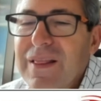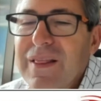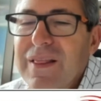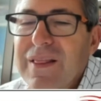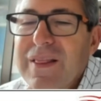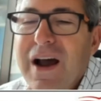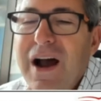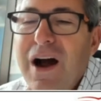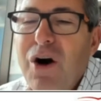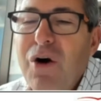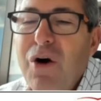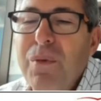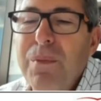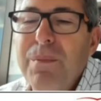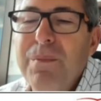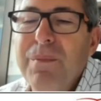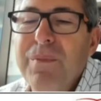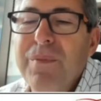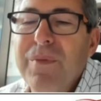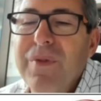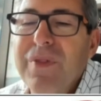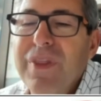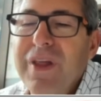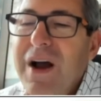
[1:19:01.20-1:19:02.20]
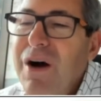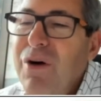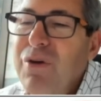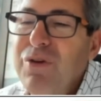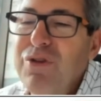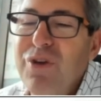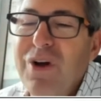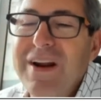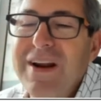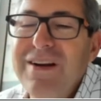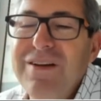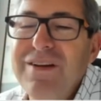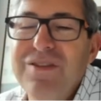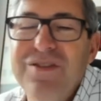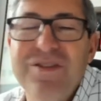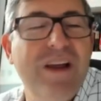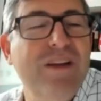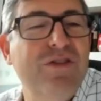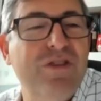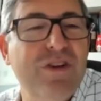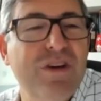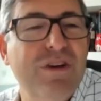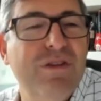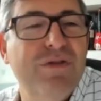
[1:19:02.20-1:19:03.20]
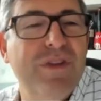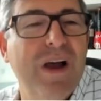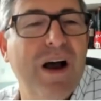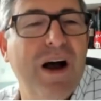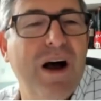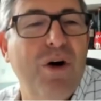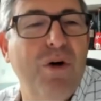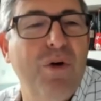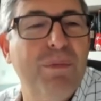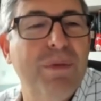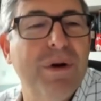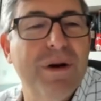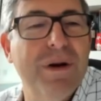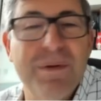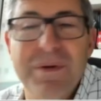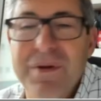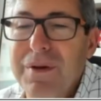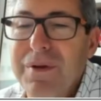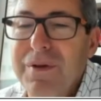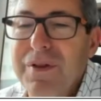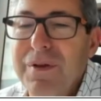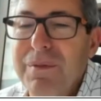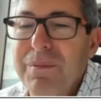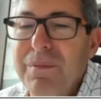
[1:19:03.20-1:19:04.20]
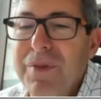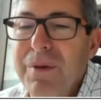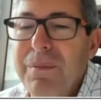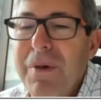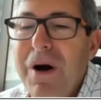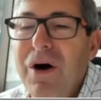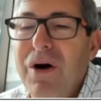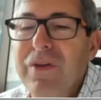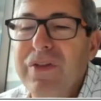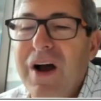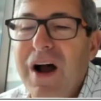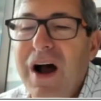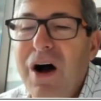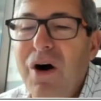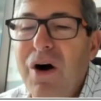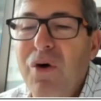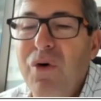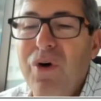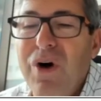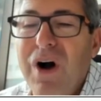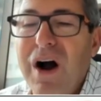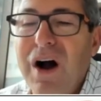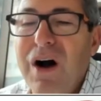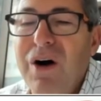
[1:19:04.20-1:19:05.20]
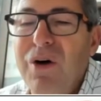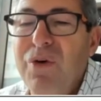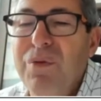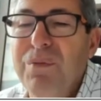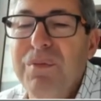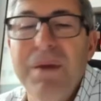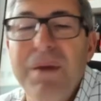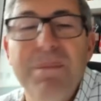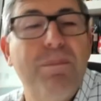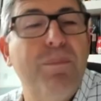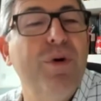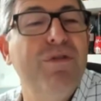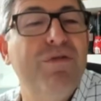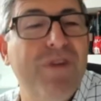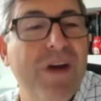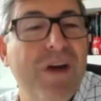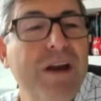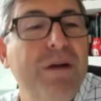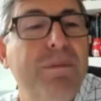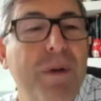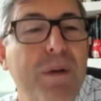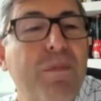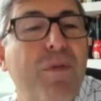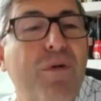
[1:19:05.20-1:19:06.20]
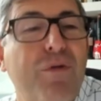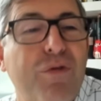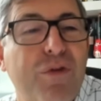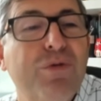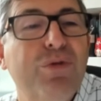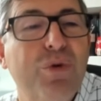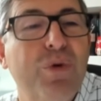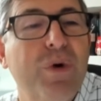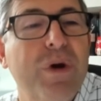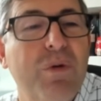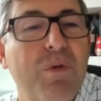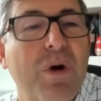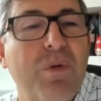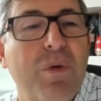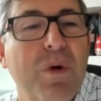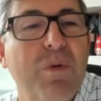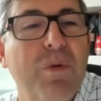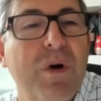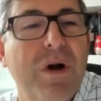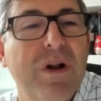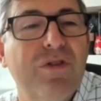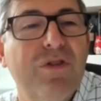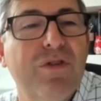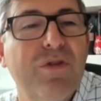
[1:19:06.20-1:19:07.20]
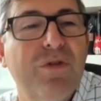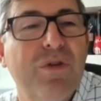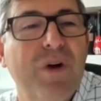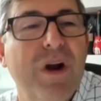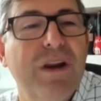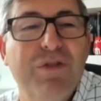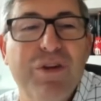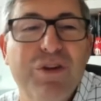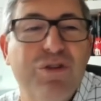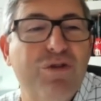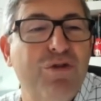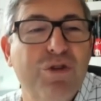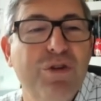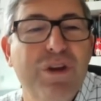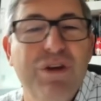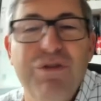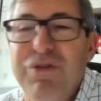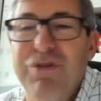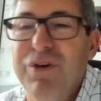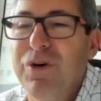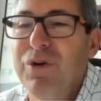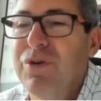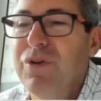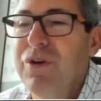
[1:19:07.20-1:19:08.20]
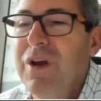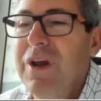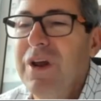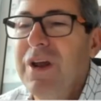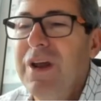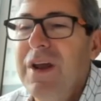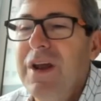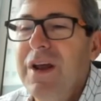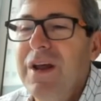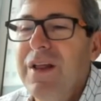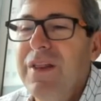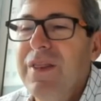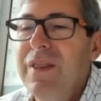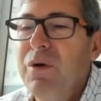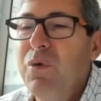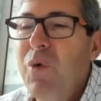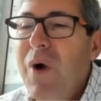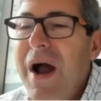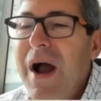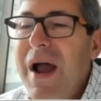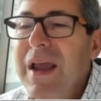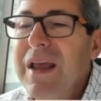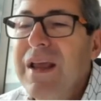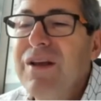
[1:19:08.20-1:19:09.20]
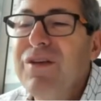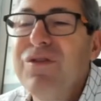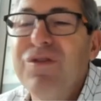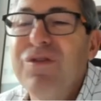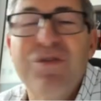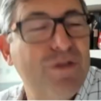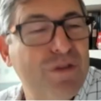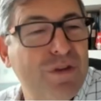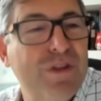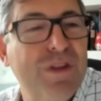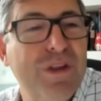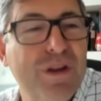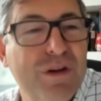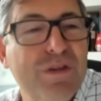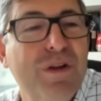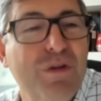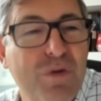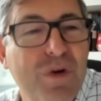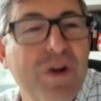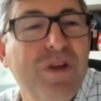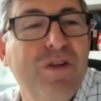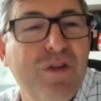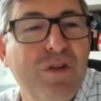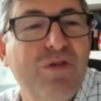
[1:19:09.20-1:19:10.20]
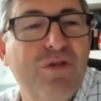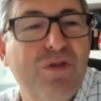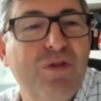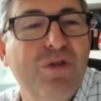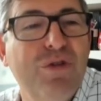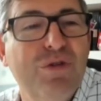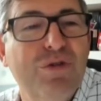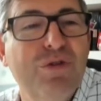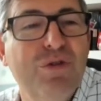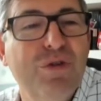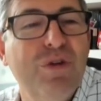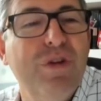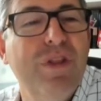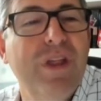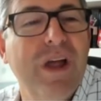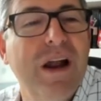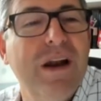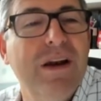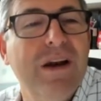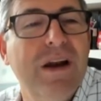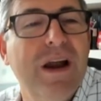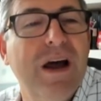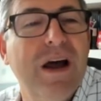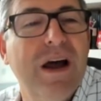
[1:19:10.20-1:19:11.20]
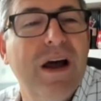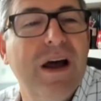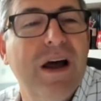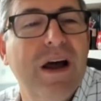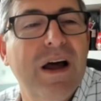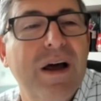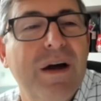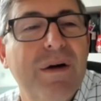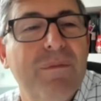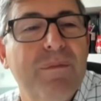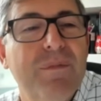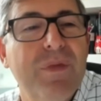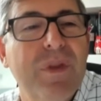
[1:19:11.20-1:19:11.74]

the how the how is not an incentive the how but the, the, the, how how may prevent people from doing what we want right if it's too difficult the why is the, the reasons to, to do that uh,